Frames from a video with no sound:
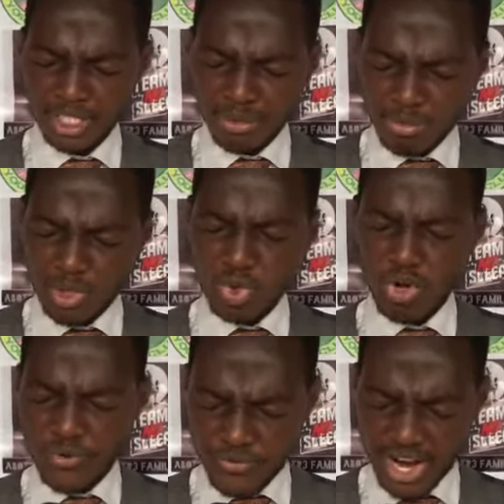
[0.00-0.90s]
be
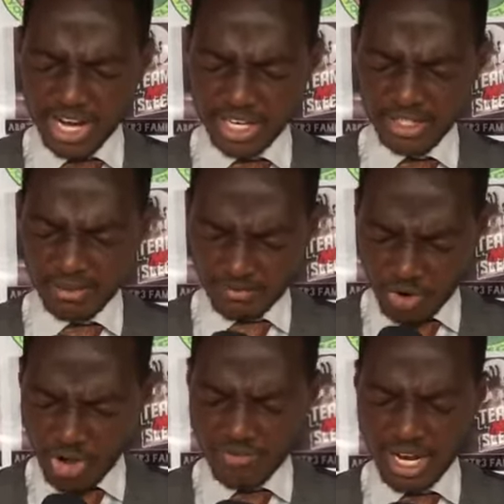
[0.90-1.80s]
glorified
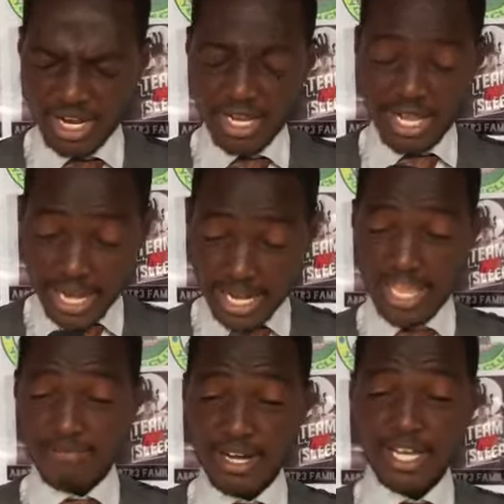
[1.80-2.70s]
forever and
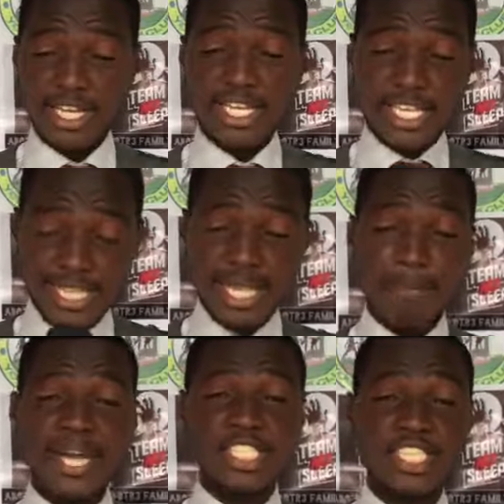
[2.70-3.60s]
ever in the
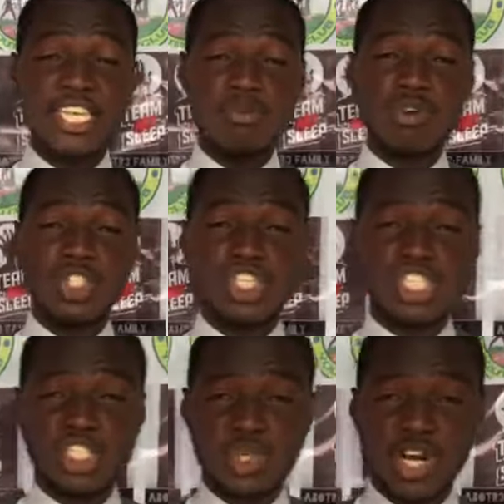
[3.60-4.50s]
mighty name of
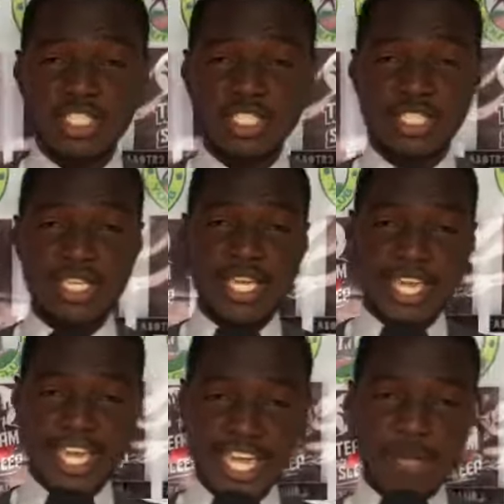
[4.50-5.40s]
Jesus Christ.
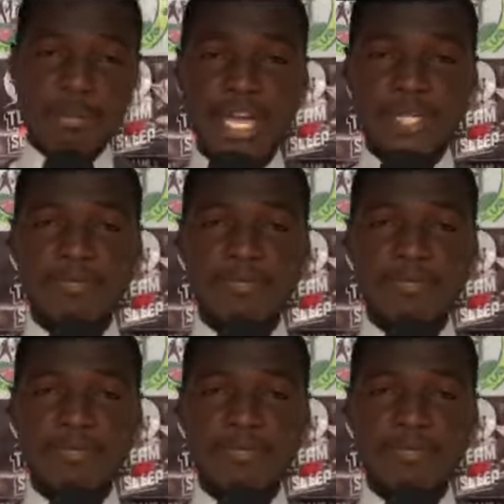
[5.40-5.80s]
Amen.